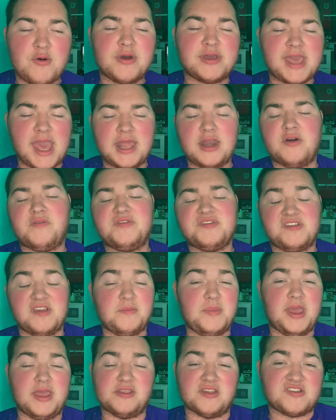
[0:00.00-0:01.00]
again, obviously it
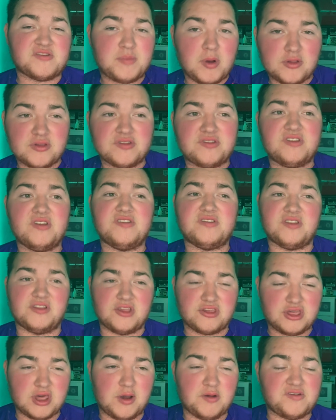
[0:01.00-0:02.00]
being the sponsors and the
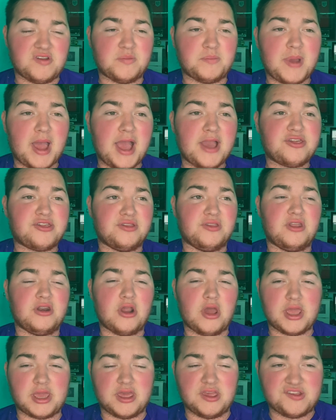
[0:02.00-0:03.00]
Chelsea badge and the
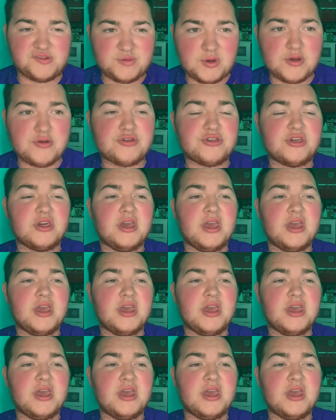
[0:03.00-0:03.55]
Nike swoosh,